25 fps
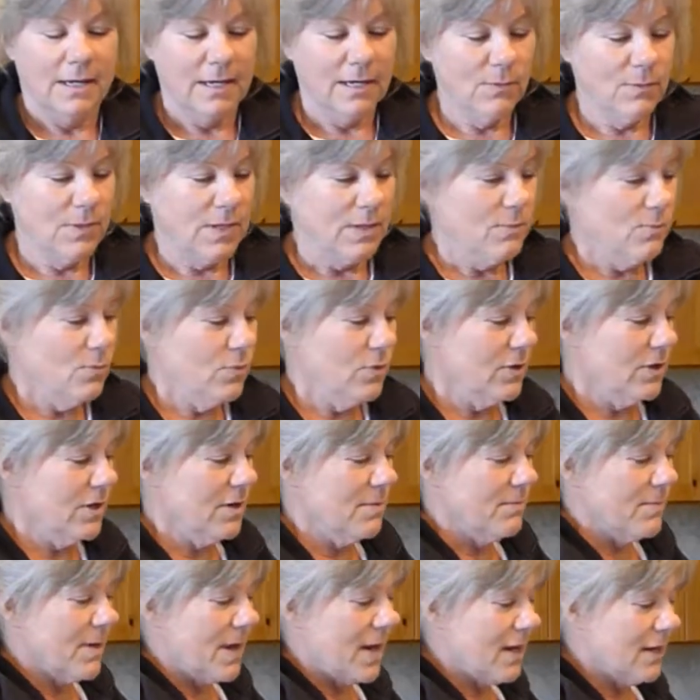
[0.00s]
Anyway, we'll
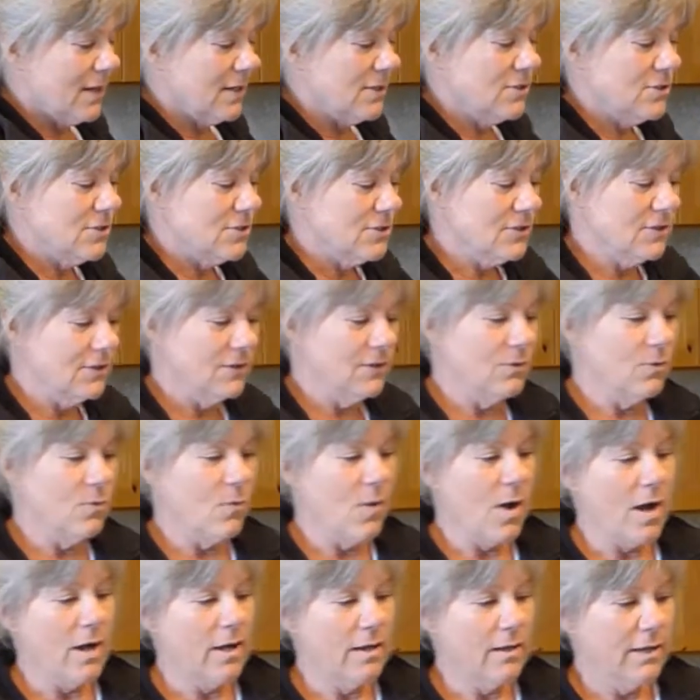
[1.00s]
come back in just a little
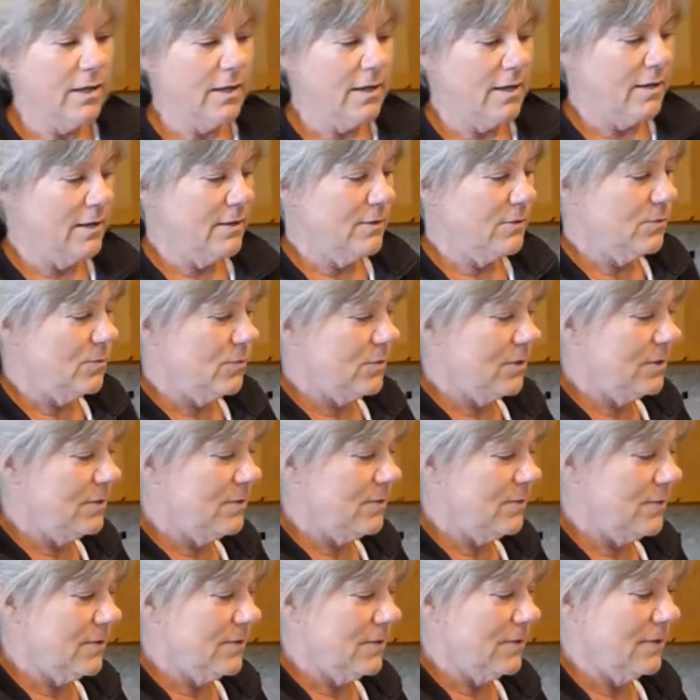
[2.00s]
while and
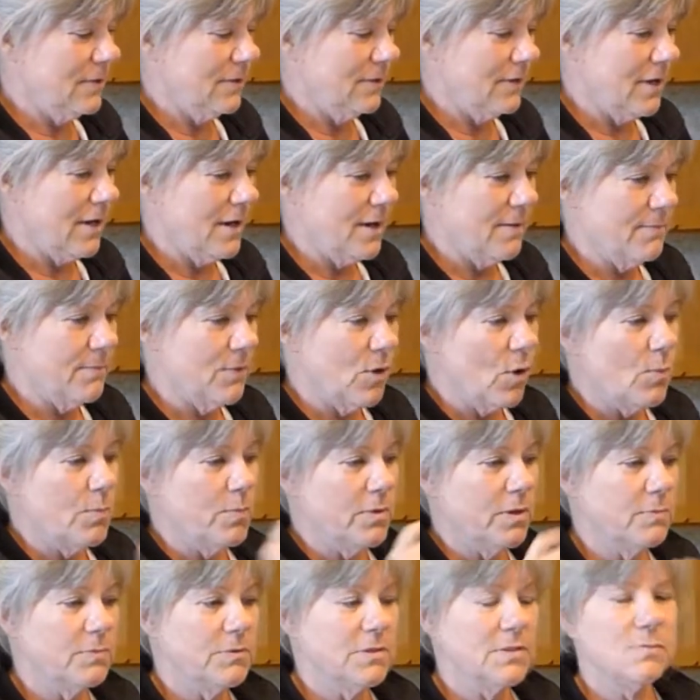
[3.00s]
we will
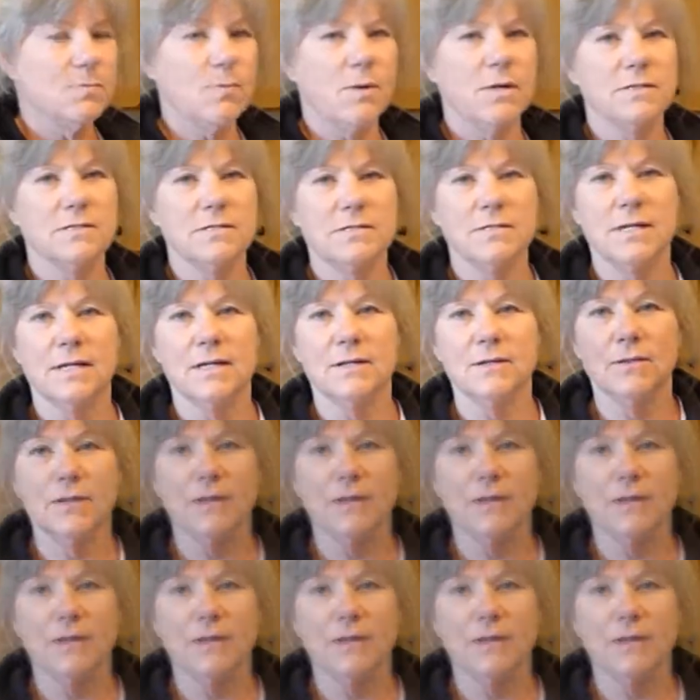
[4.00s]
open up these breads and take